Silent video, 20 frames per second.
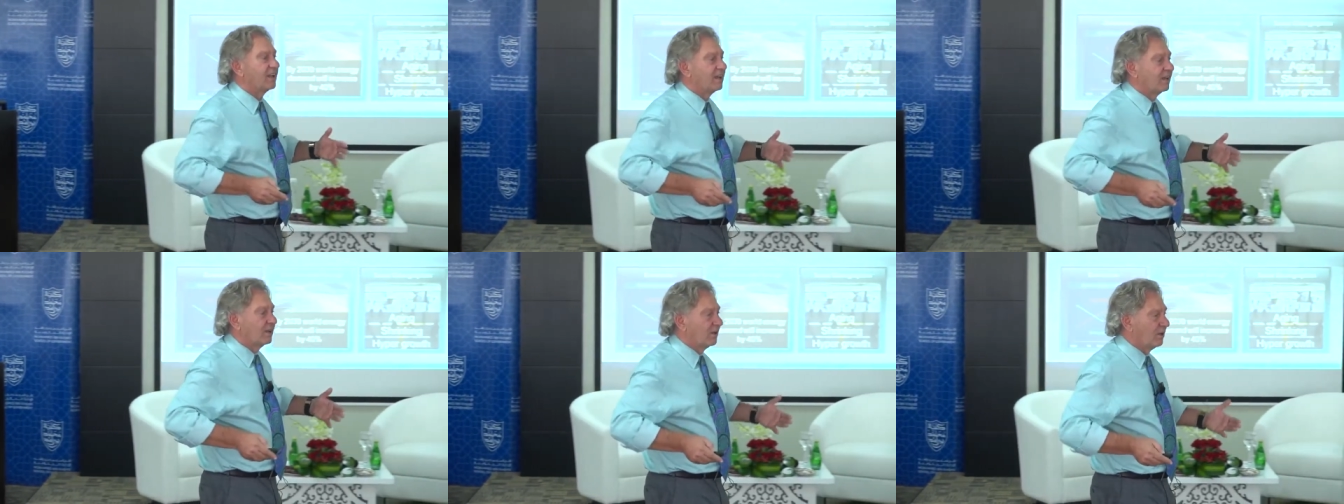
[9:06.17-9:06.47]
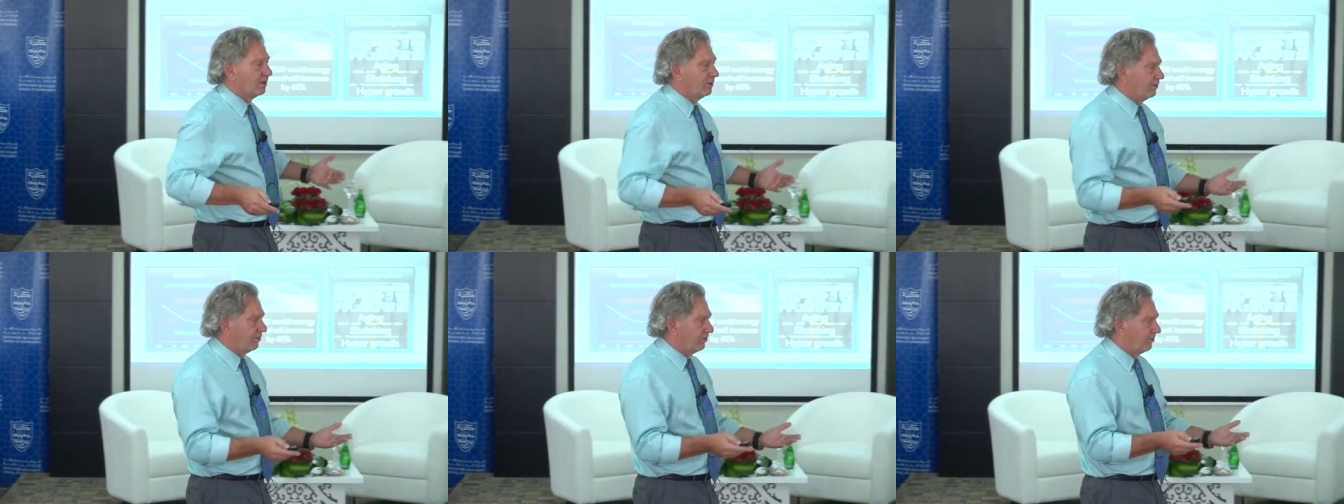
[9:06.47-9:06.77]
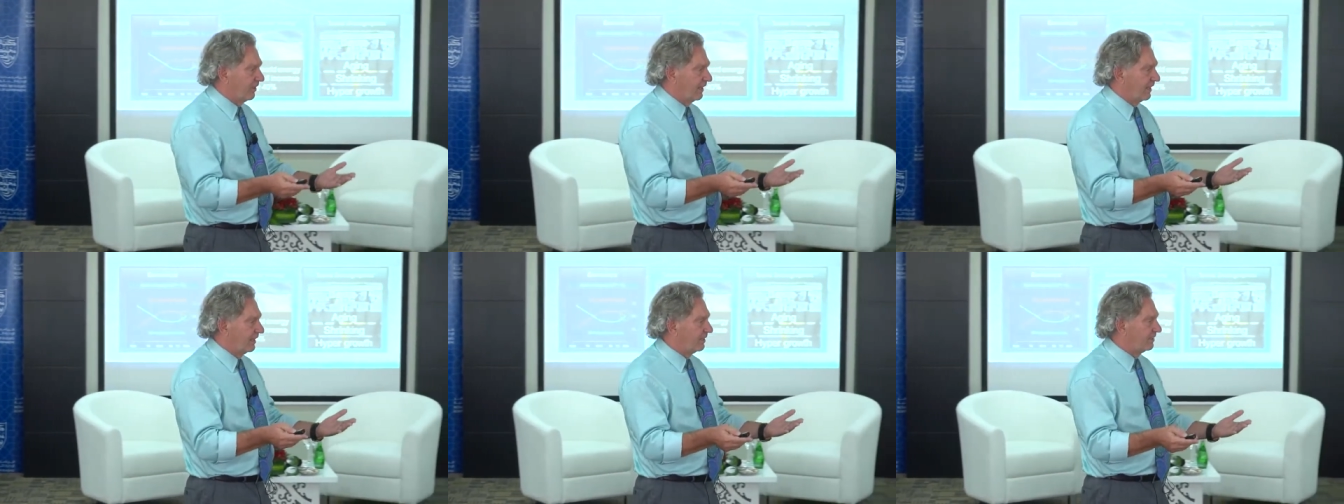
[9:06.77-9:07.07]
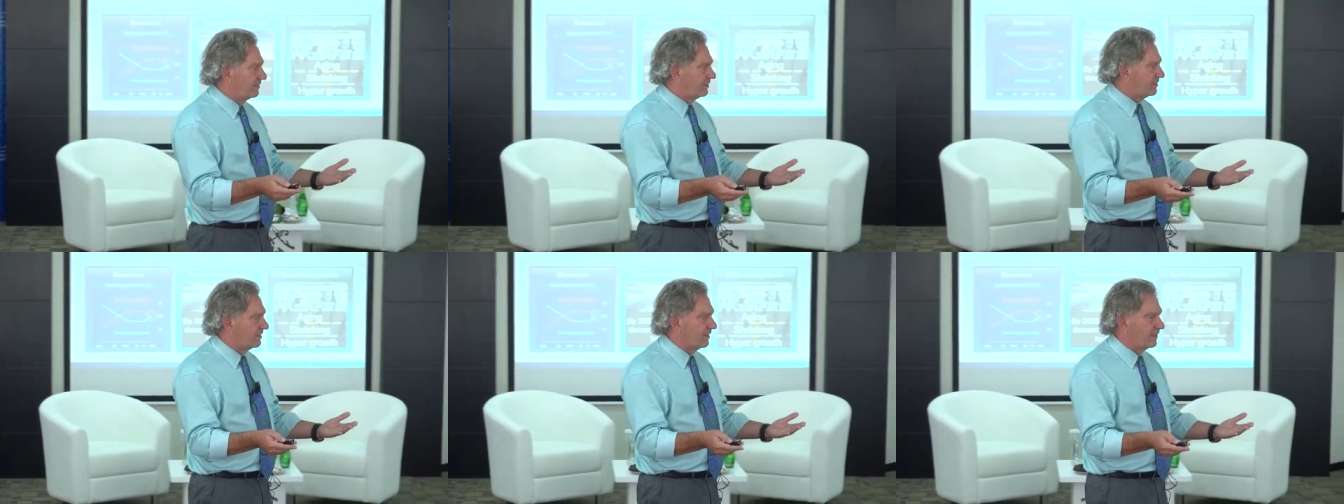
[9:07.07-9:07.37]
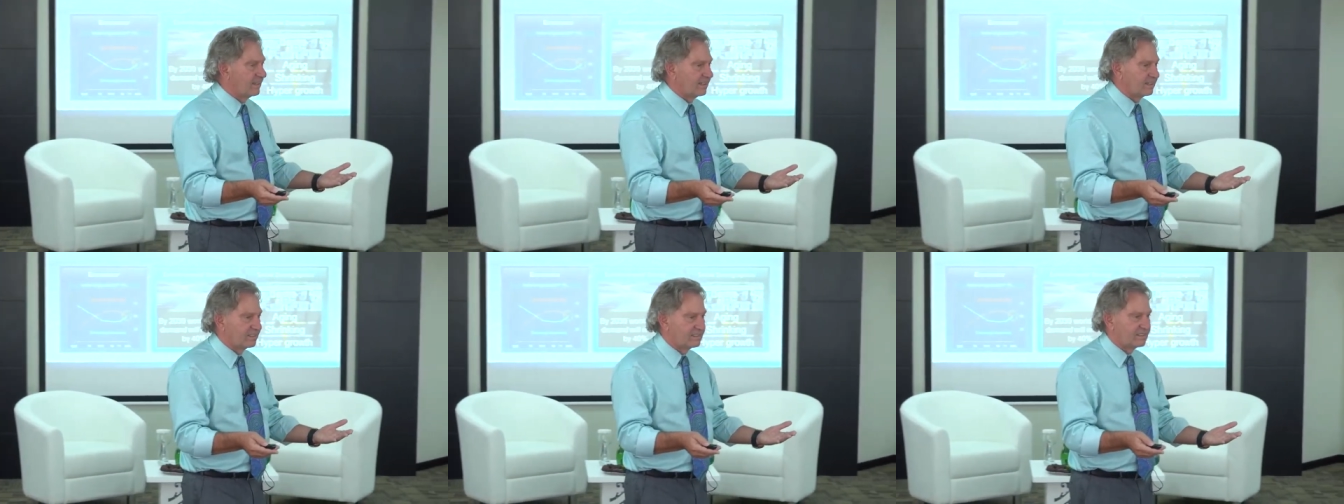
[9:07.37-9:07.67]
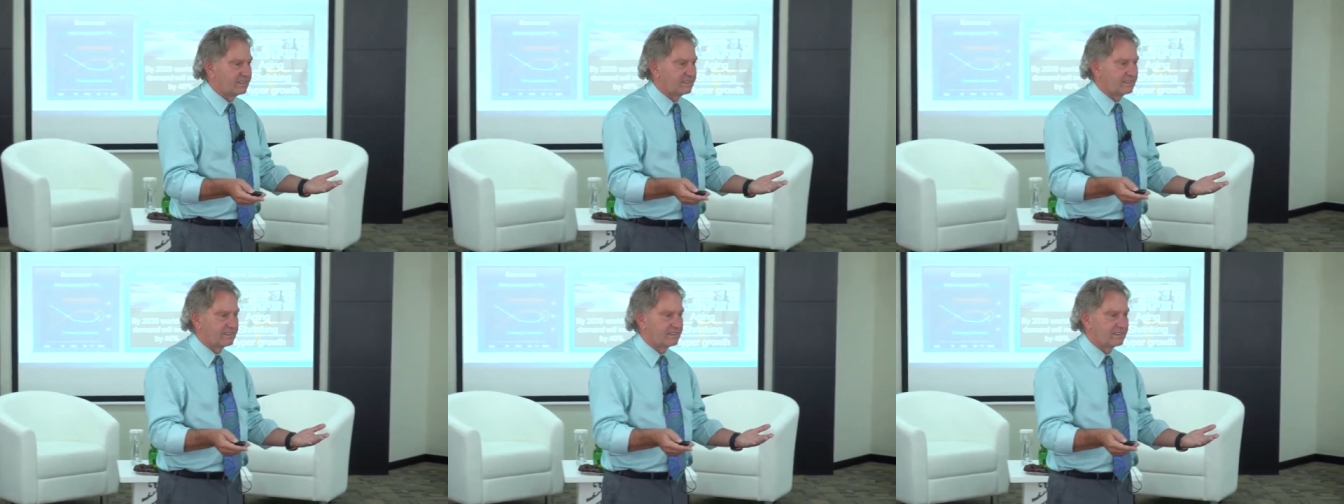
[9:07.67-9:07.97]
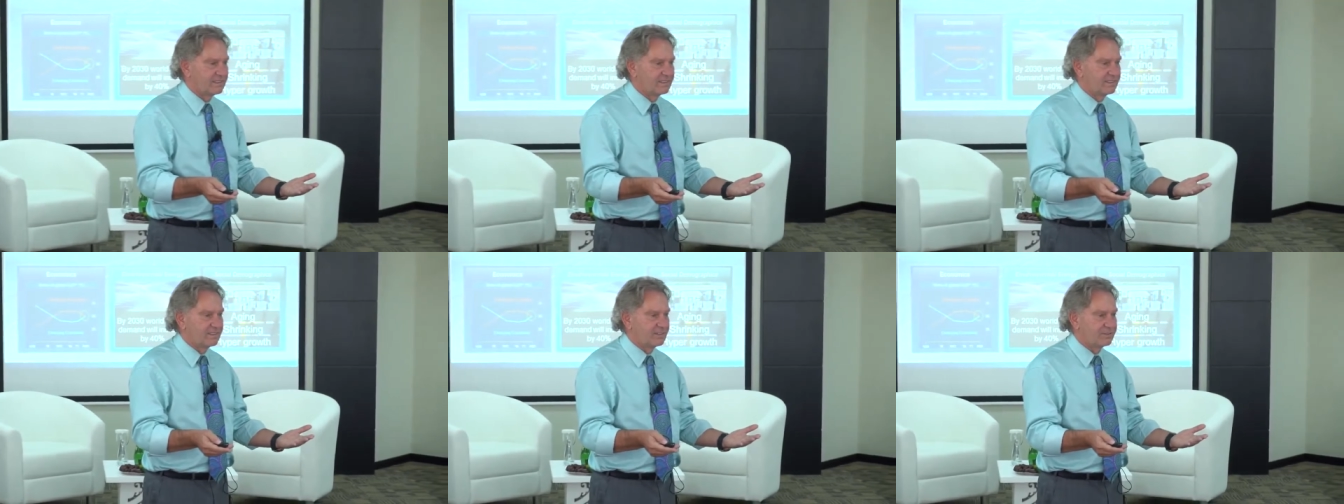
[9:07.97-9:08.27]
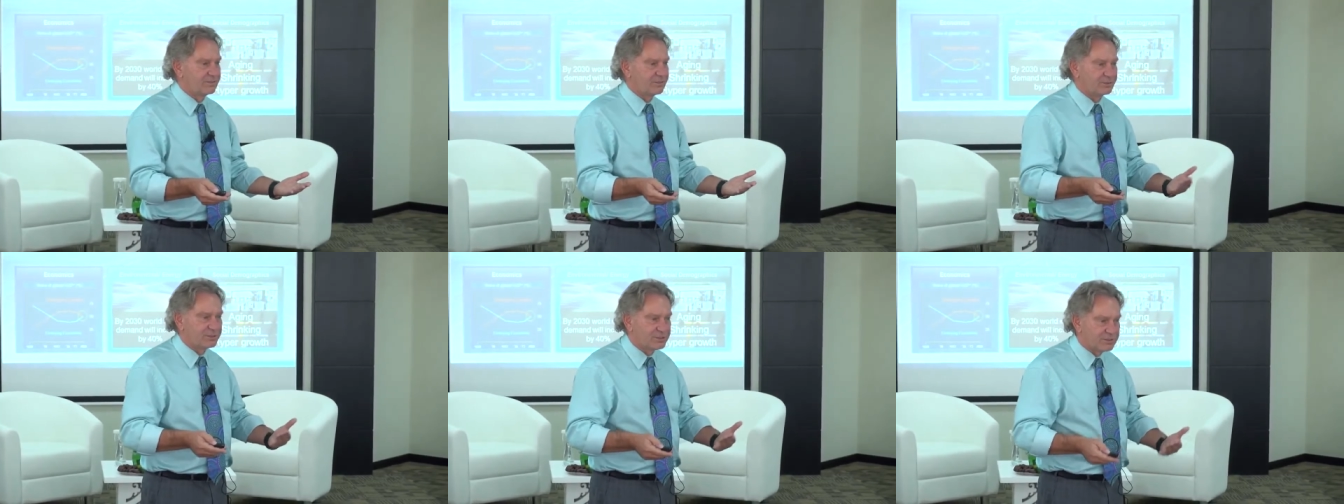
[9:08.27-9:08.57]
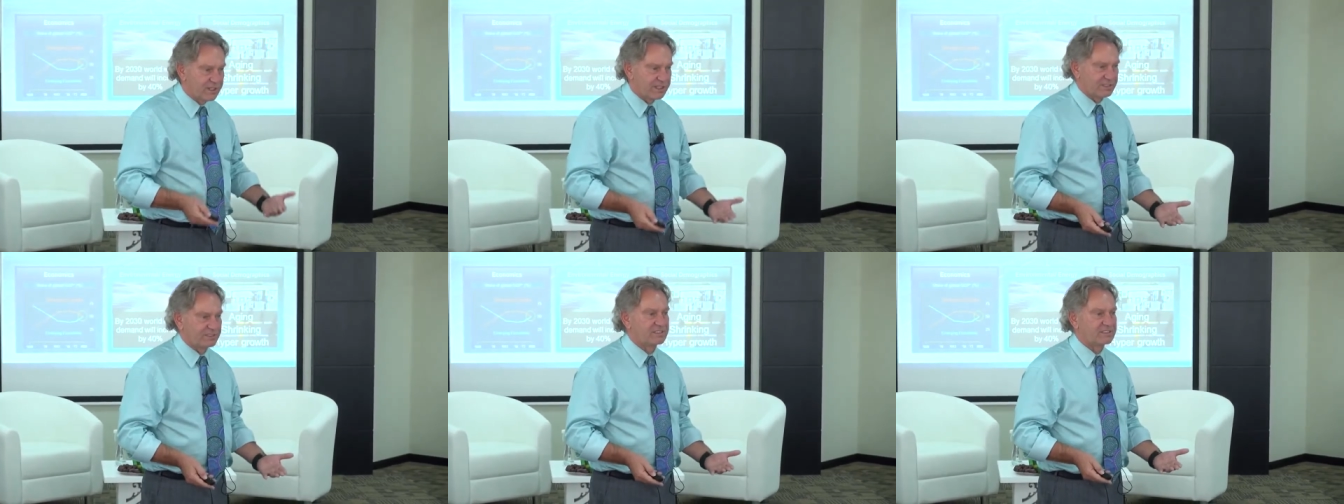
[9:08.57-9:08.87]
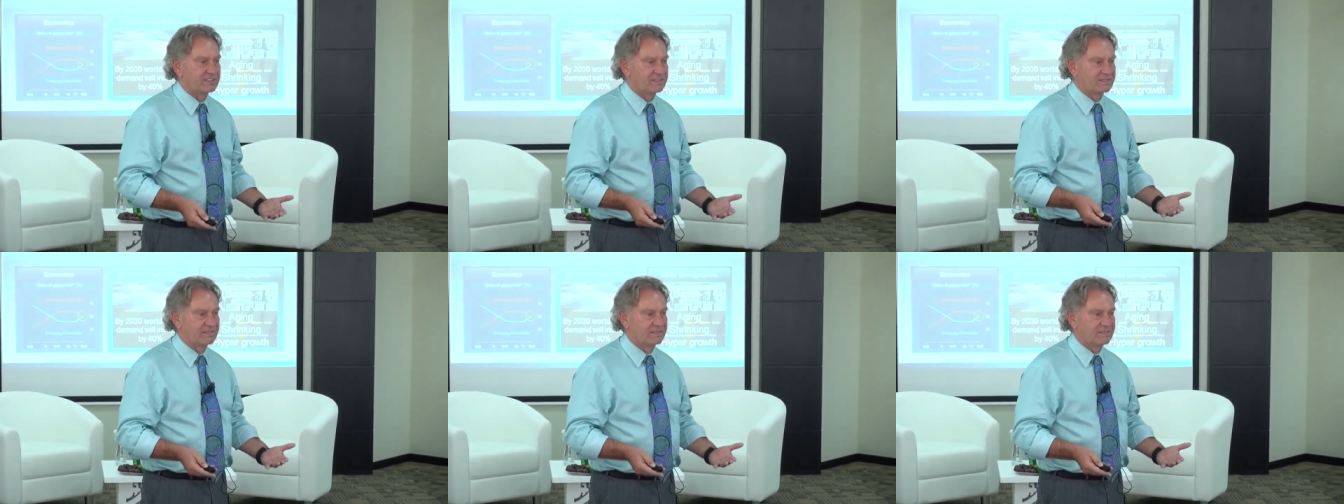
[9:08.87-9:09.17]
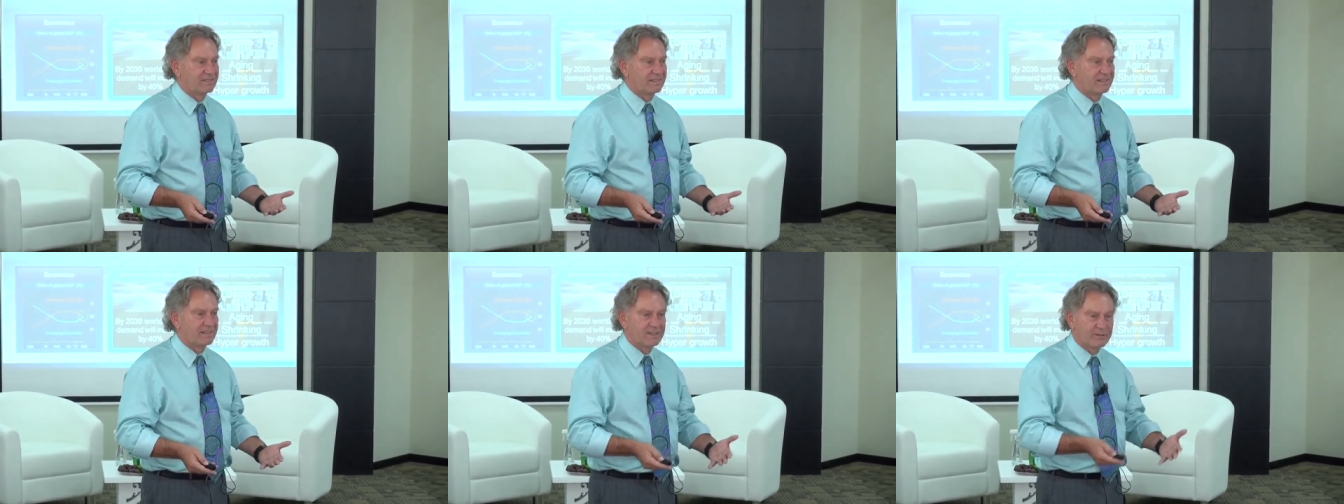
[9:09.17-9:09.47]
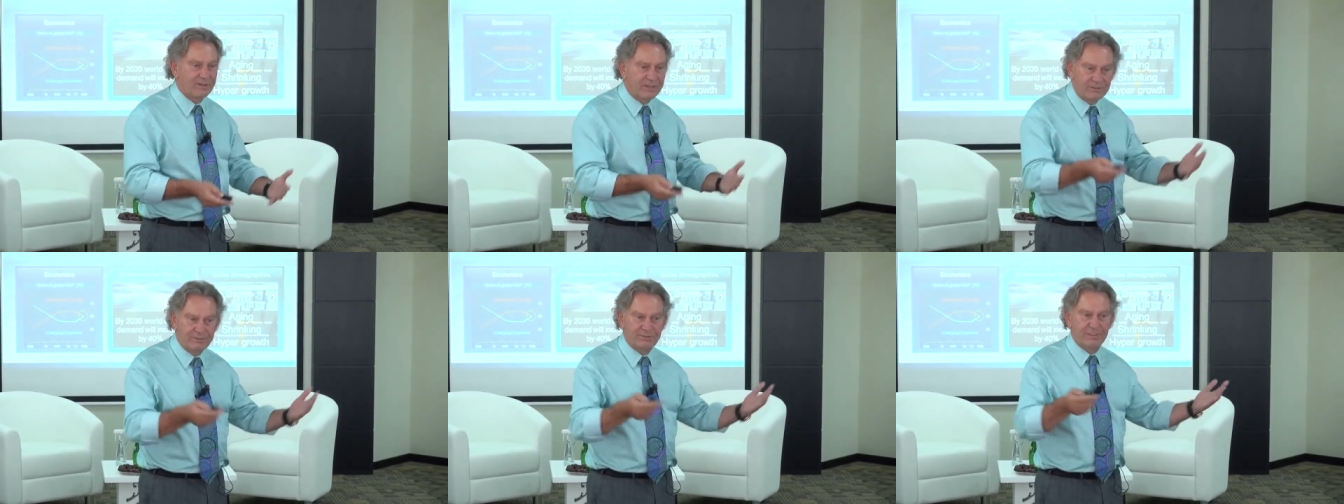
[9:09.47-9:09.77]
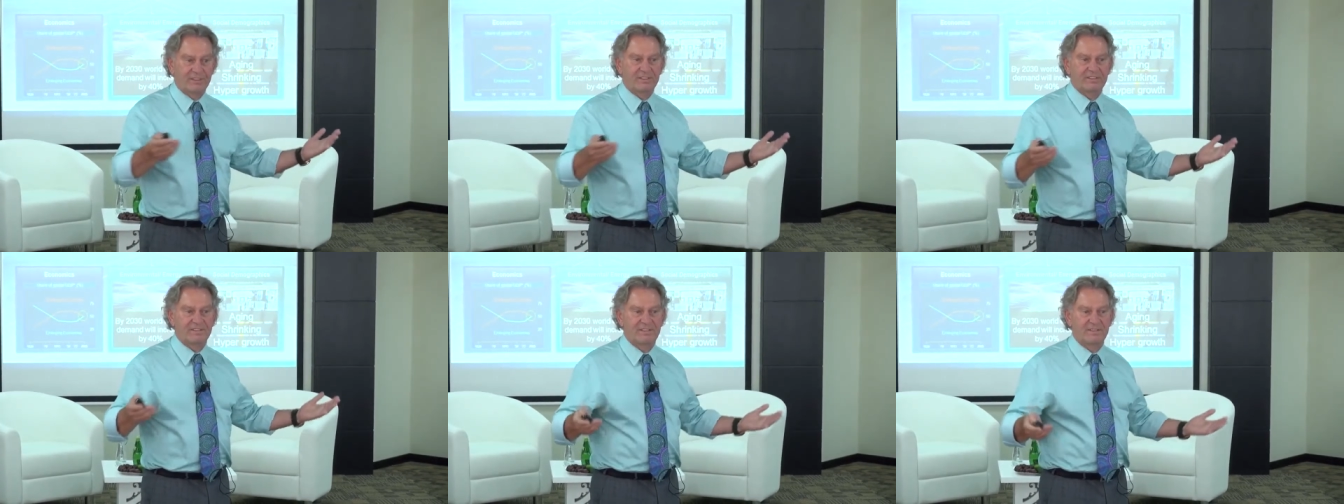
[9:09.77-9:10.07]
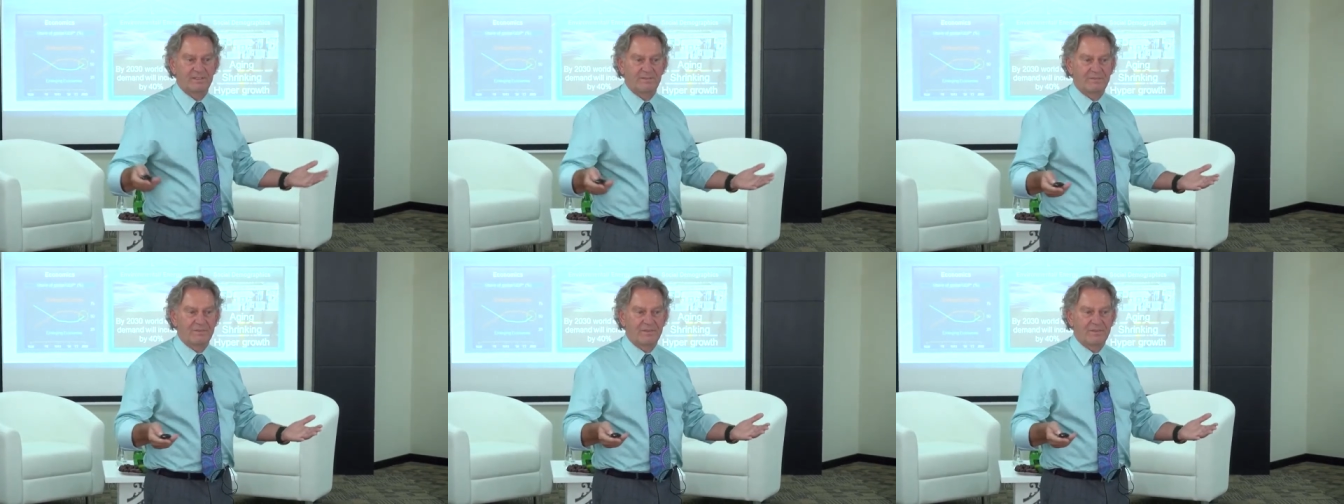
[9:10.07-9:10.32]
a lot of things start from scratch, greenfield.